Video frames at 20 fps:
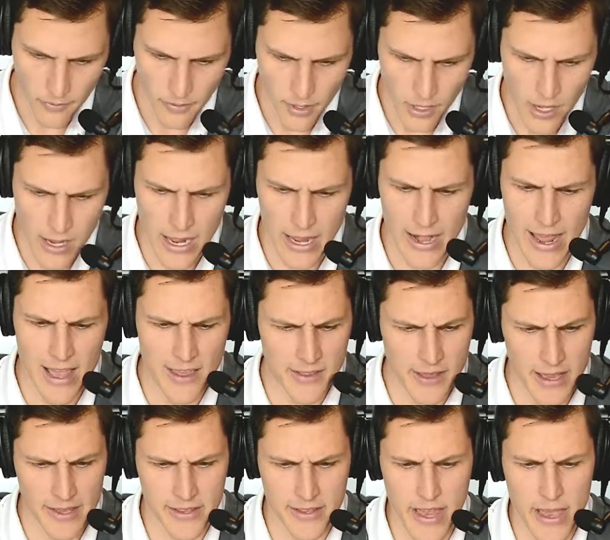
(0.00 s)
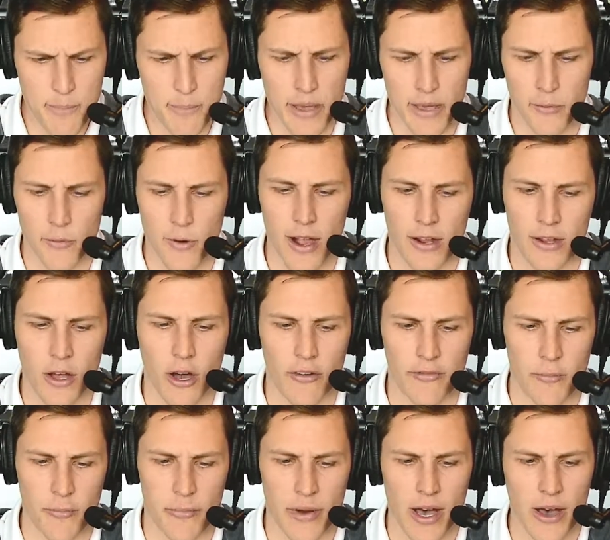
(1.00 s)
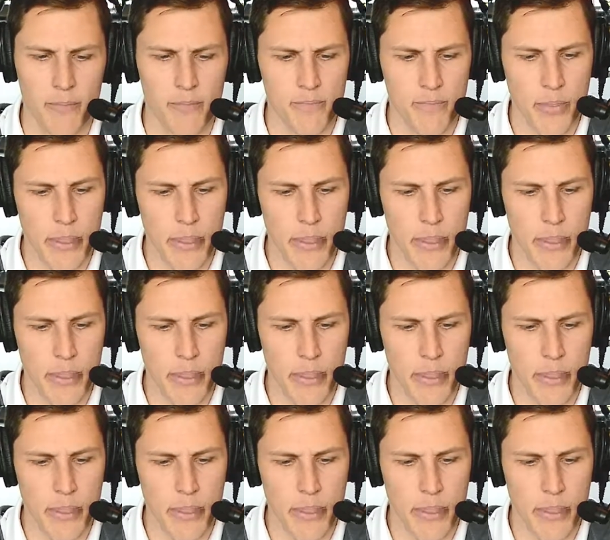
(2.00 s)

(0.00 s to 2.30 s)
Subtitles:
And as I say, Big Rock Golf and Pub,